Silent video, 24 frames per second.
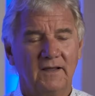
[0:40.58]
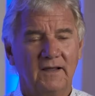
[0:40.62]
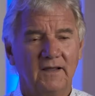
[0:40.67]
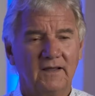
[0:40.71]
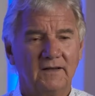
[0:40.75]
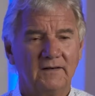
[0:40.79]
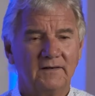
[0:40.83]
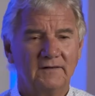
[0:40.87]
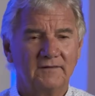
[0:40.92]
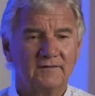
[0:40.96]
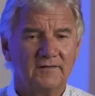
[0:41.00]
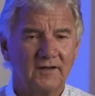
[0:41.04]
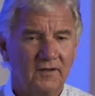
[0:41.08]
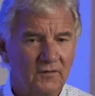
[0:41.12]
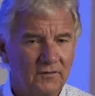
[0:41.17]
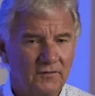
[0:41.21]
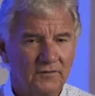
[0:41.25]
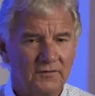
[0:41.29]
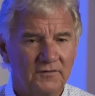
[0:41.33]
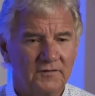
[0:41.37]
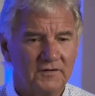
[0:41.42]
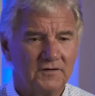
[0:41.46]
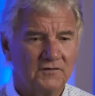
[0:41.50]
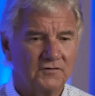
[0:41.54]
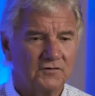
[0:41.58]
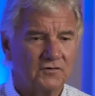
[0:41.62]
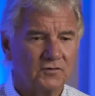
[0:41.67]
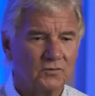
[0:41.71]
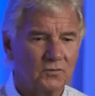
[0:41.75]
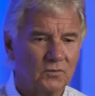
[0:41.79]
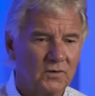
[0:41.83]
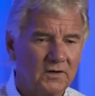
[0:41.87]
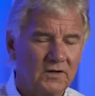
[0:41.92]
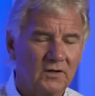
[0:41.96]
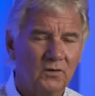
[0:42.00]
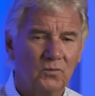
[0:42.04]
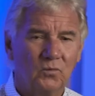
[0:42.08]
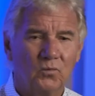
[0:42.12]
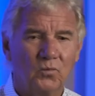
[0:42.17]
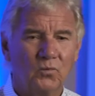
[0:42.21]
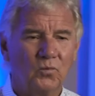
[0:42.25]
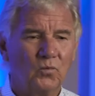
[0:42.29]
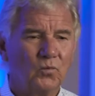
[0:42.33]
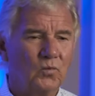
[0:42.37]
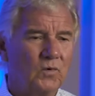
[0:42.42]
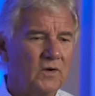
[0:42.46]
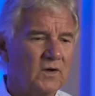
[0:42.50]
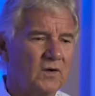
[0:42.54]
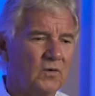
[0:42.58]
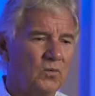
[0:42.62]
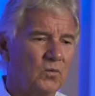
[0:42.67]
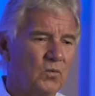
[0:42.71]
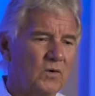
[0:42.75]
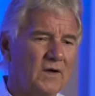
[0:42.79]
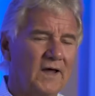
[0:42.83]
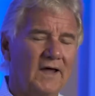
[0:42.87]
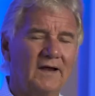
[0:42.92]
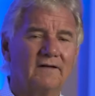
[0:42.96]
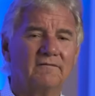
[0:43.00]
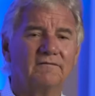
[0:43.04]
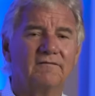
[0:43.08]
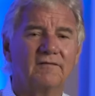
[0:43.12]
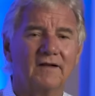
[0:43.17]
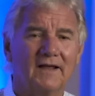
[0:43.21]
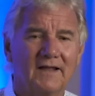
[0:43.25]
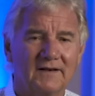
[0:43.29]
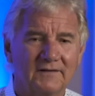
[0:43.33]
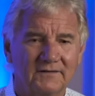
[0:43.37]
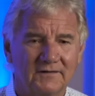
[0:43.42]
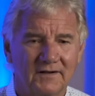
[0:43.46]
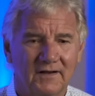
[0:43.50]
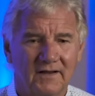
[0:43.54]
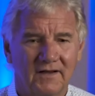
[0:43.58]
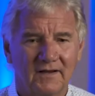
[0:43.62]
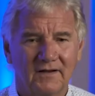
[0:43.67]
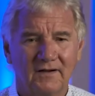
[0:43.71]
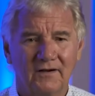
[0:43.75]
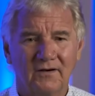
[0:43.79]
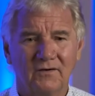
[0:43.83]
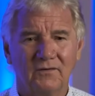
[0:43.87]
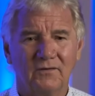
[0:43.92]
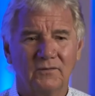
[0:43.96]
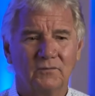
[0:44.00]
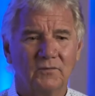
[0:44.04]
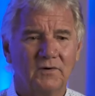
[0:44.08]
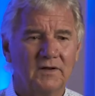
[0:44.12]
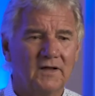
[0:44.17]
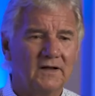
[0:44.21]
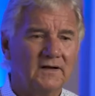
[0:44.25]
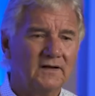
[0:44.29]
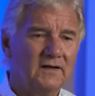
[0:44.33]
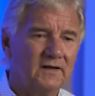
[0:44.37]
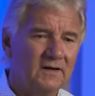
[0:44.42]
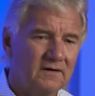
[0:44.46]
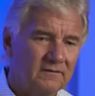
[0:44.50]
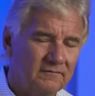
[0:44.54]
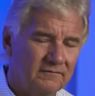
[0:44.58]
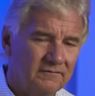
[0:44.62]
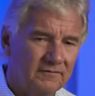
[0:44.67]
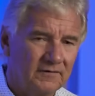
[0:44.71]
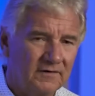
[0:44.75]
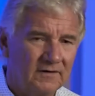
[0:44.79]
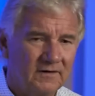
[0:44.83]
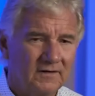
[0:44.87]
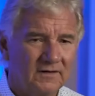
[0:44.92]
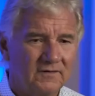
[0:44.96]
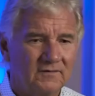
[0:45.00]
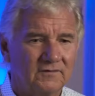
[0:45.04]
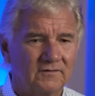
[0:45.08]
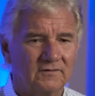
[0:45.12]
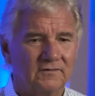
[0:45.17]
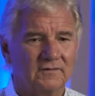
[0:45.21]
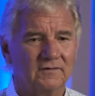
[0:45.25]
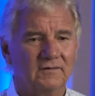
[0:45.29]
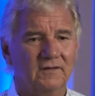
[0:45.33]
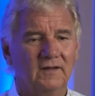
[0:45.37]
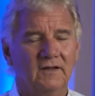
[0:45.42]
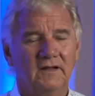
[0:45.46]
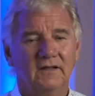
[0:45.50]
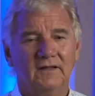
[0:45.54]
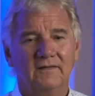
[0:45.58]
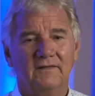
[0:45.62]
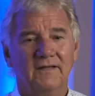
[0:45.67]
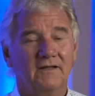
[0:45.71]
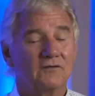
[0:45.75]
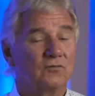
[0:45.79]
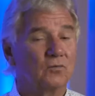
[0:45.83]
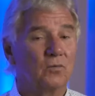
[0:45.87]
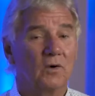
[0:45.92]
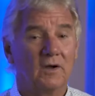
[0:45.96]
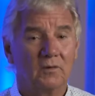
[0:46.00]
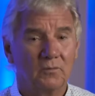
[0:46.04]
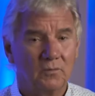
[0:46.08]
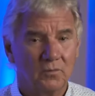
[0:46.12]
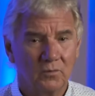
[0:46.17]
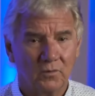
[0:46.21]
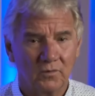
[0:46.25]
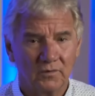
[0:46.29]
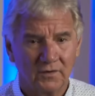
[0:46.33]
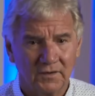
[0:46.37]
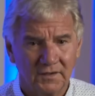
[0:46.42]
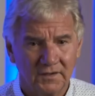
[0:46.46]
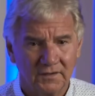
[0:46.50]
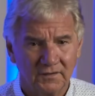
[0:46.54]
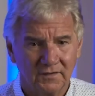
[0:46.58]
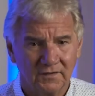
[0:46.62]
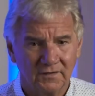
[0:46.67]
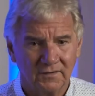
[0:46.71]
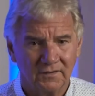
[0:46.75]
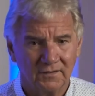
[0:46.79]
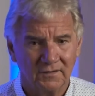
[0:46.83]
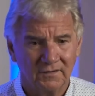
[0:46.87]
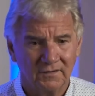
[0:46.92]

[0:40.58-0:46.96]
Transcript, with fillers: and tell the teacher, well, we, we had a flat tire and we had to get it fixed, and that's why we weren't here.